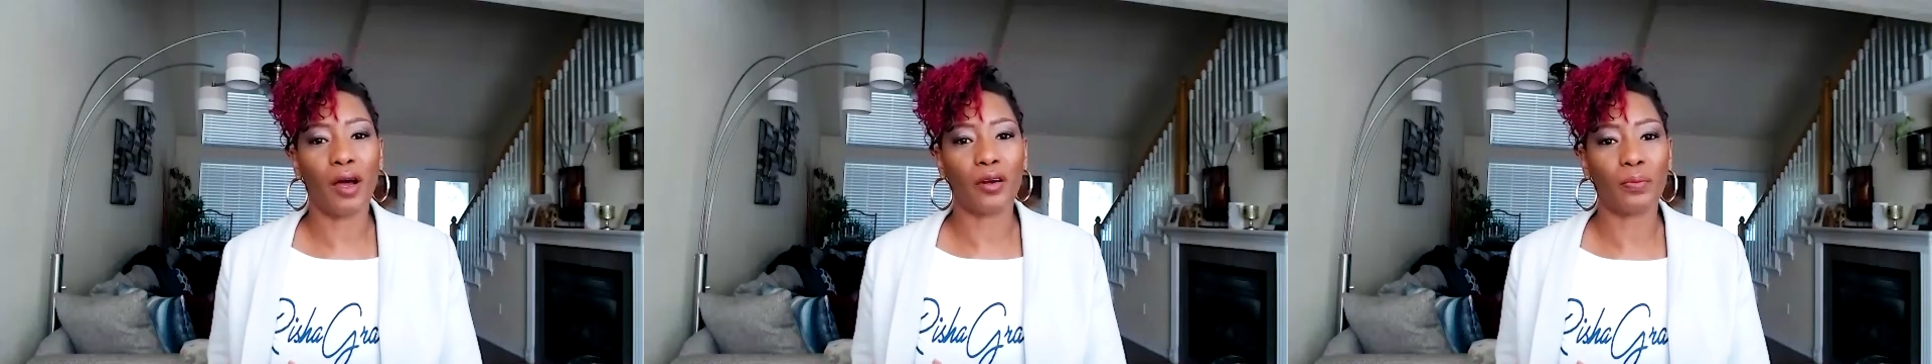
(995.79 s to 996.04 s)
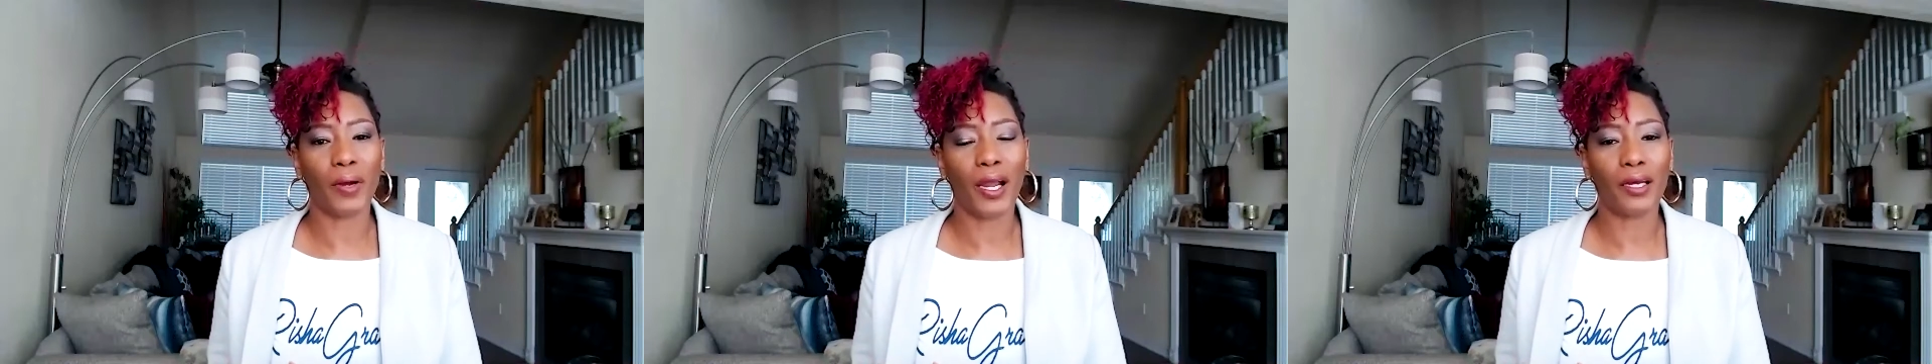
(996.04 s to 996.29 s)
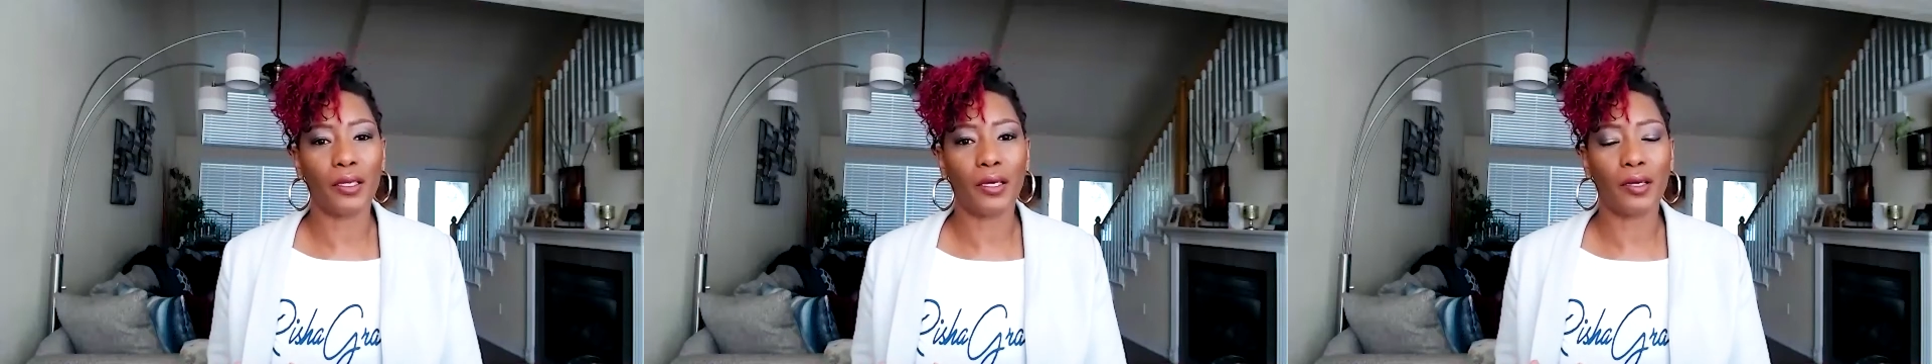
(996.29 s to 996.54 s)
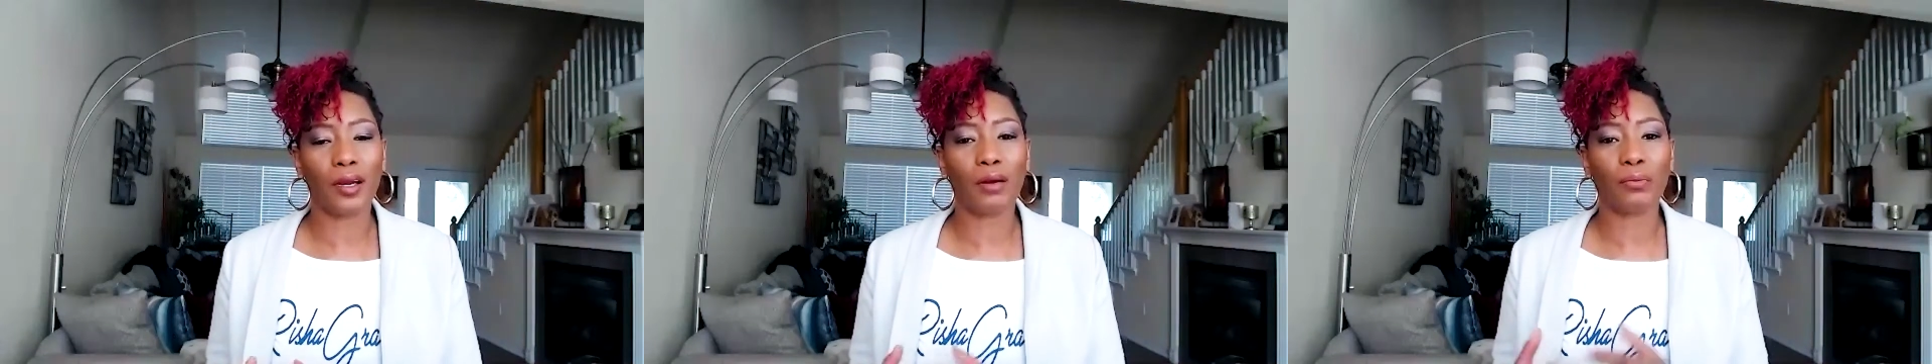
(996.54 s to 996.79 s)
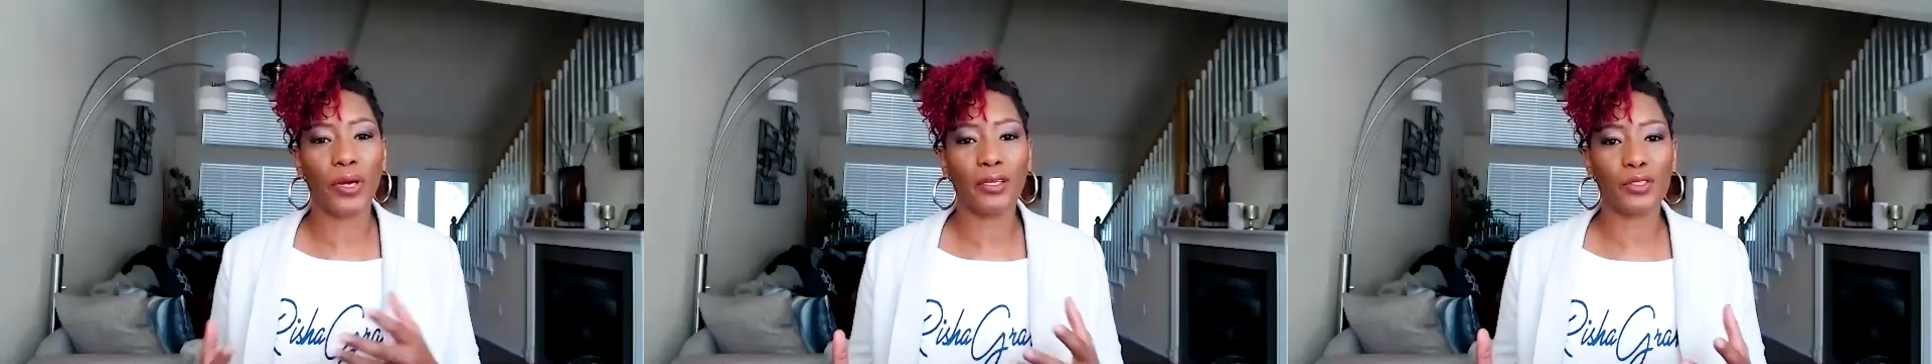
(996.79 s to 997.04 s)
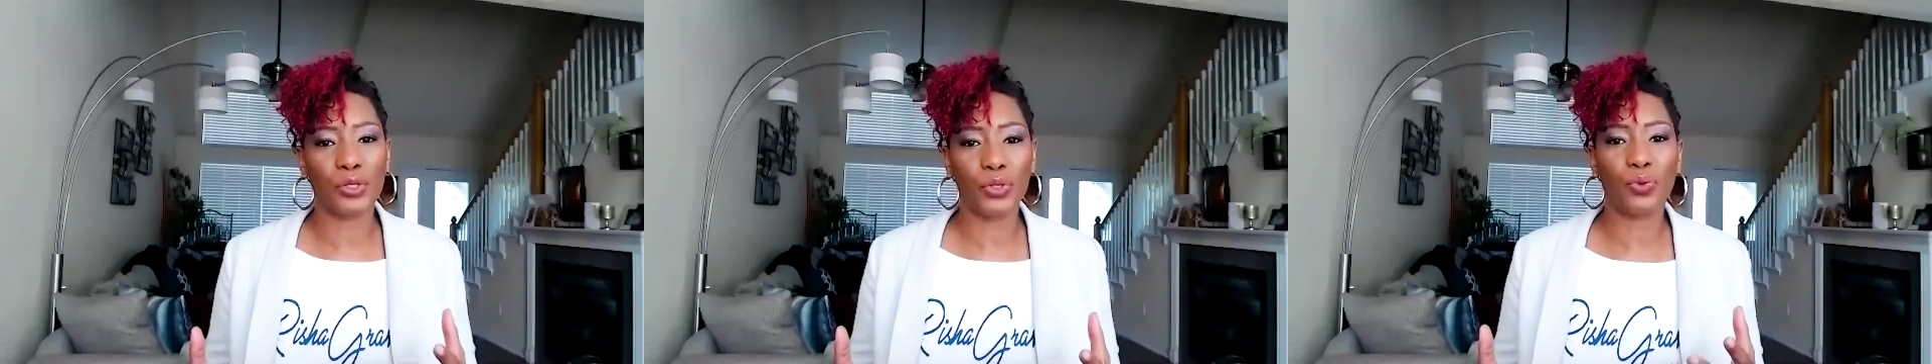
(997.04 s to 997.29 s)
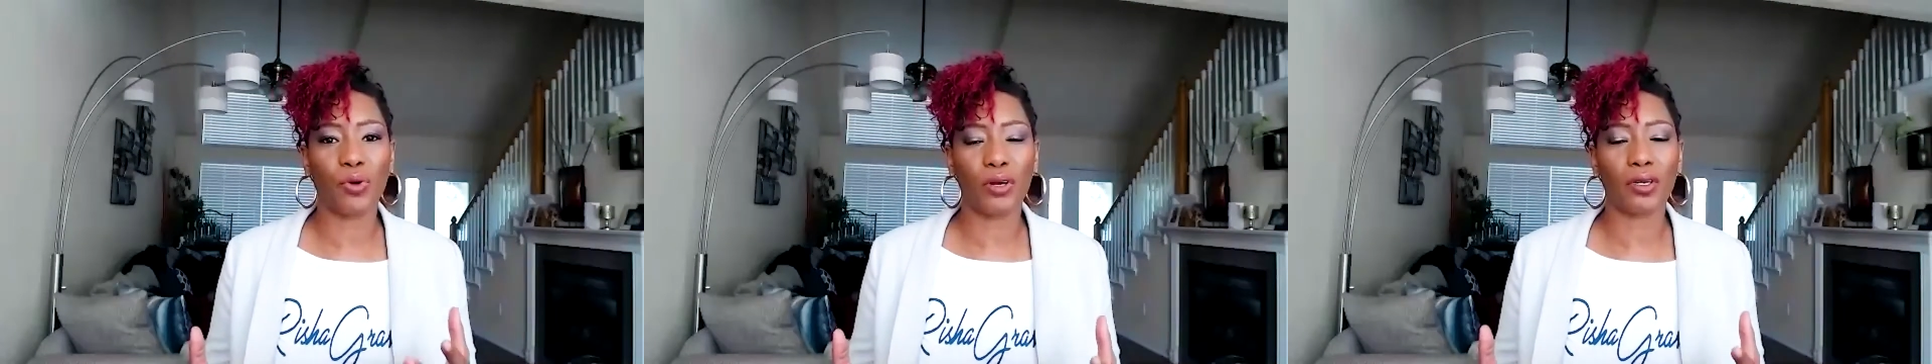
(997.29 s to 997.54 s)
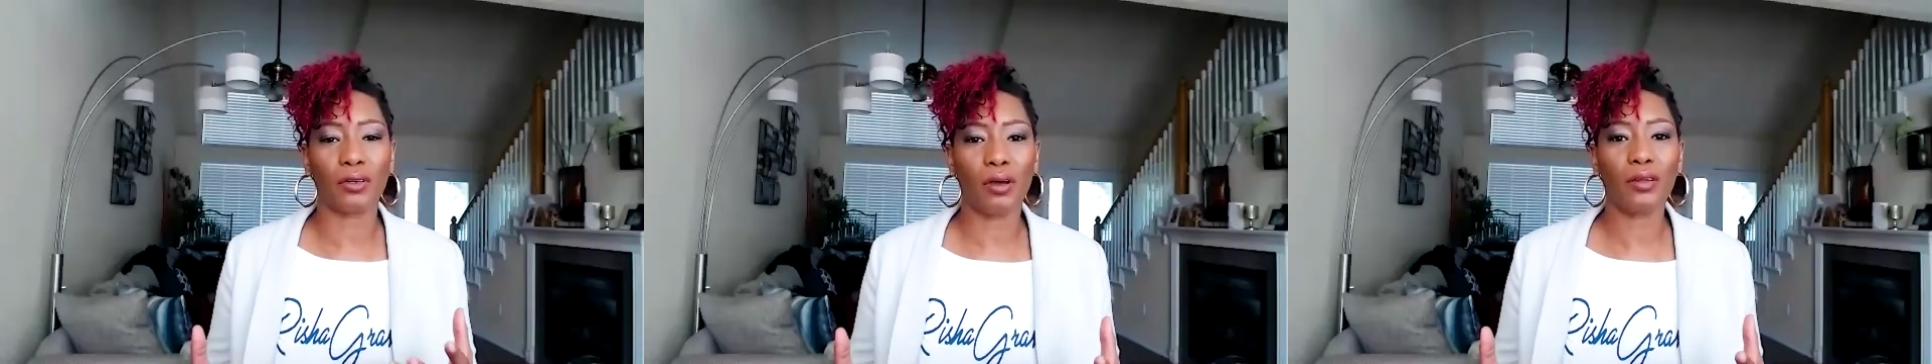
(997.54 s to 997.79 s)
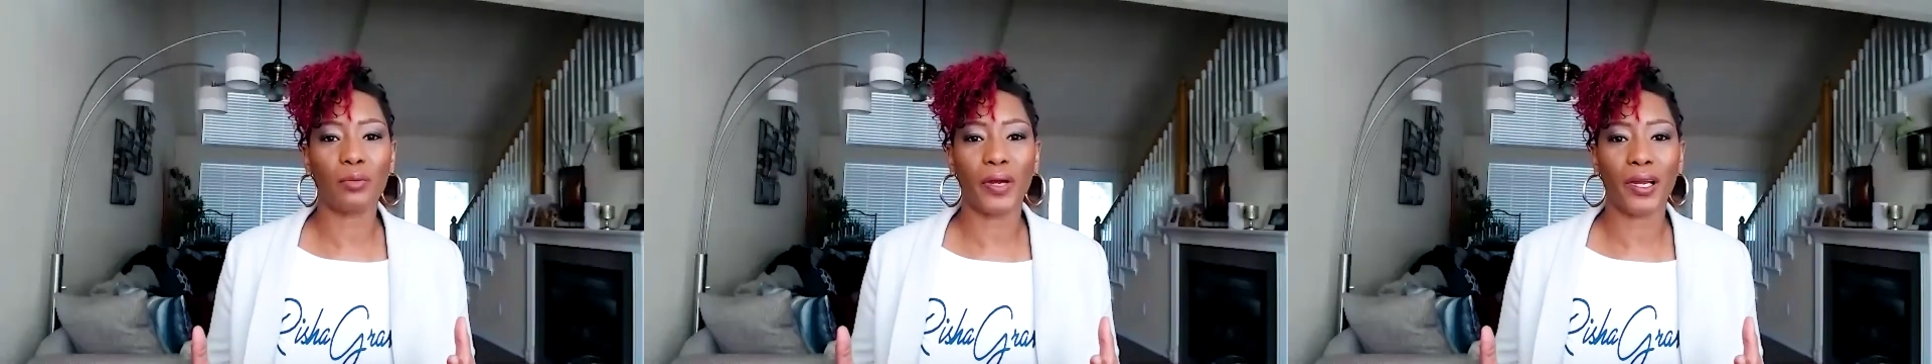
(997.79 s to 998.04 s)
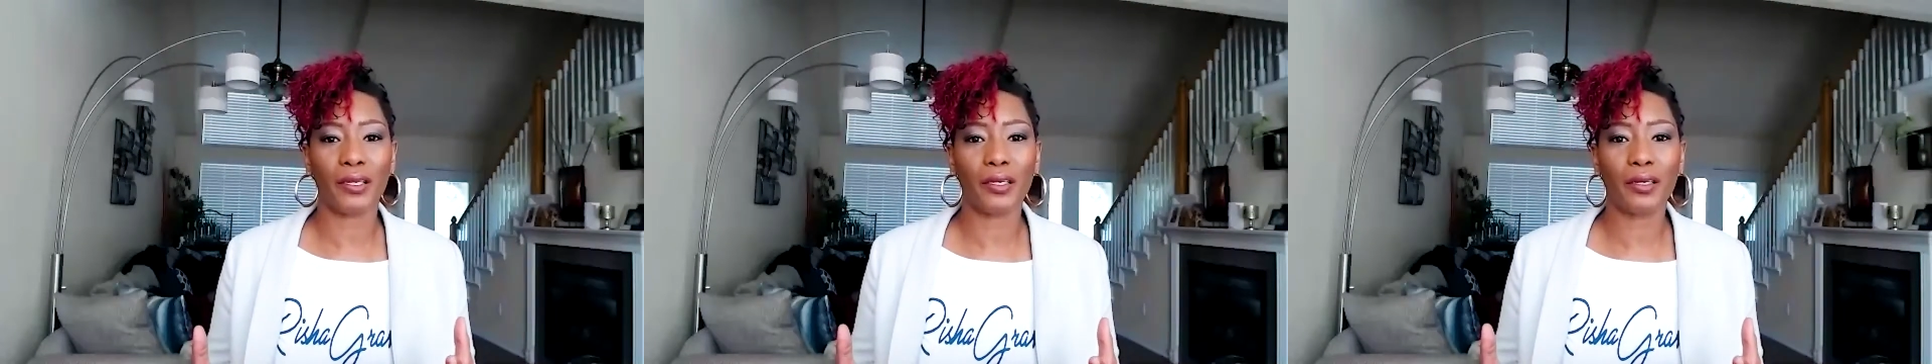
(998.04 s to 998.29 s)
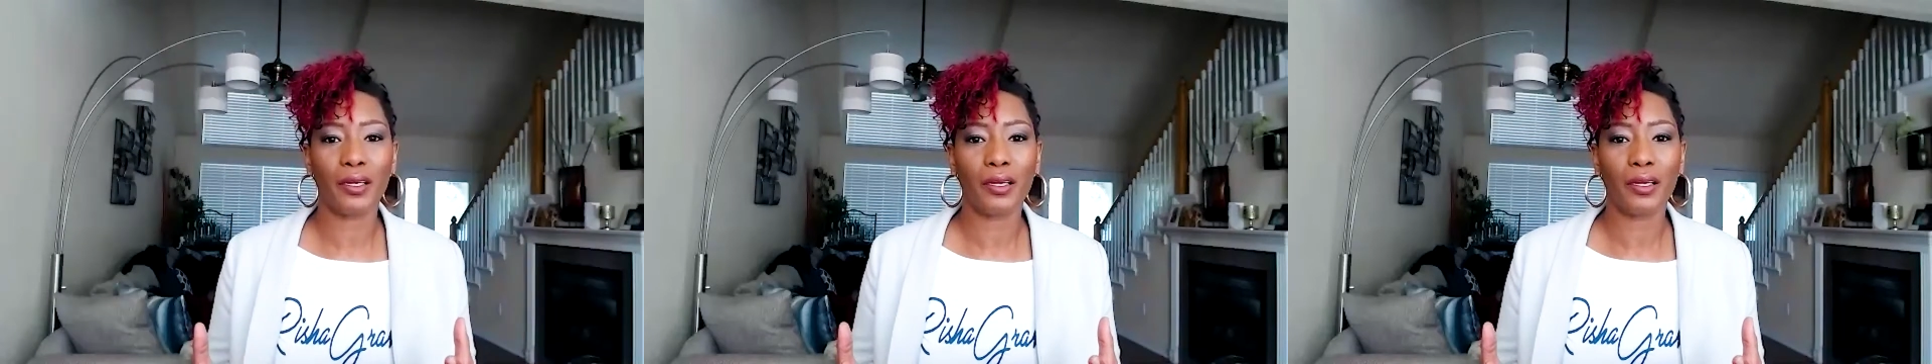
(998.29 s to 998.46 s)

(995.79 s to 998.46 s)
autopilot and our brains do work on autopilot